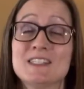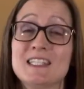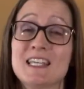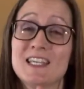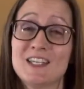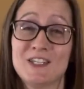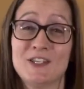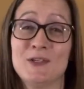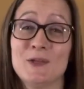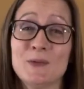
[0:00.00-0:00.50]

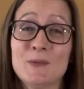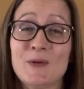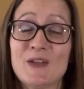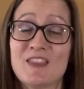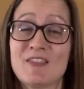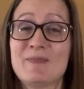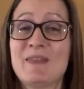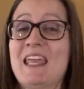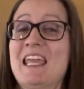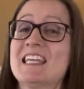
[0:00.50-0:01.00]
take you with
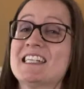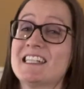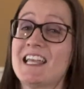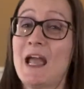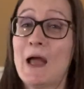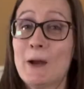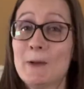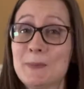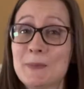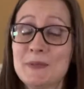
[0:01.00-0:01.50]
me as I
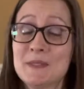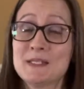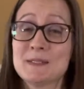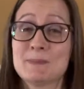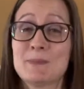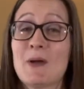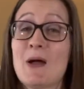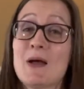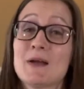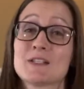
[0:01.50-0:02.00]
open this
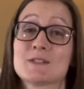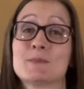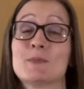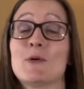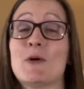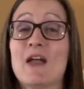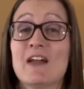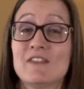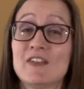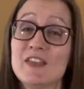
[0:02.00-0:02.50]
box, pull
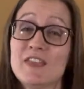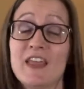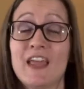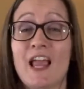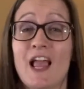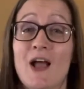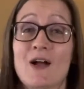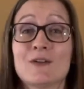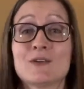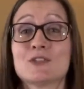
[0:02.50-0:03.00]
everything
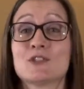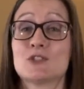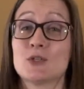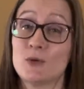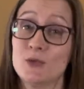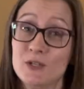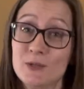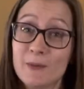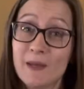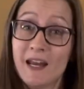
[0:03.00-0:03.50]
out, show
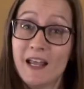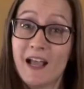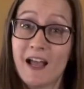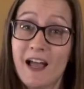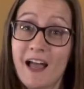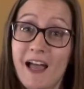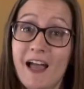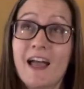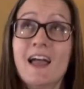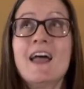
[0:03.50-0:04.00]
you what I
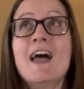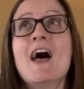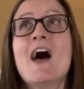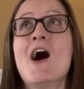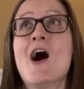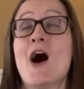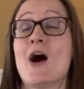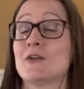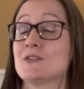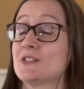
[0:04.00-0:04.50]
got.
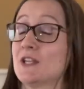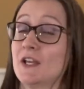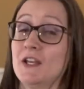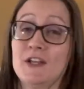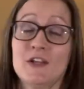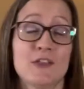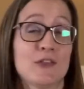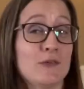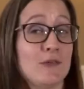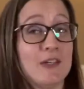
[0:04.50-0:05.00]
I'll tell
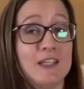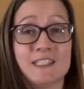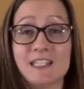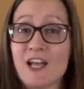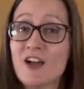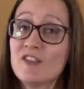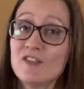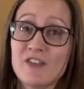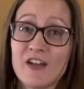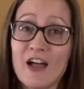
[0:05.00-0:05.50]
you the
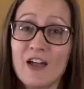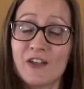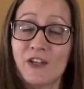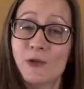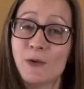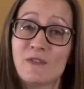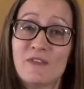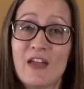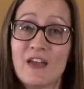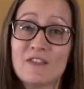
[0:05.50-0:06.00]
retail value
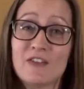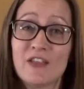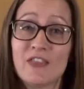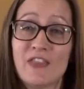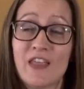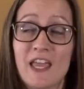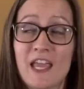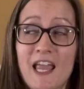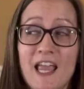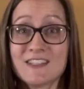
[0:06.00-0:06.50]
of
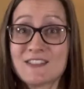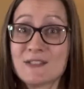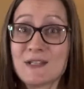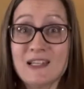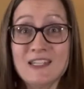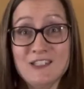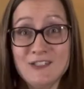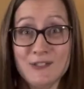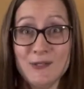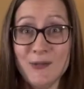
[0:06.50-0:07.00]
everything. So
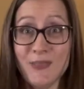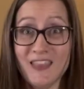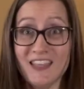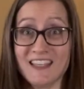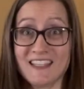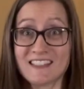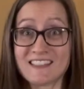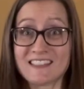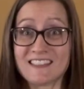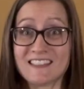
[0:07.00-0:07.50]
let's do
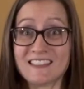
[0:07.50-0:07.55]
this.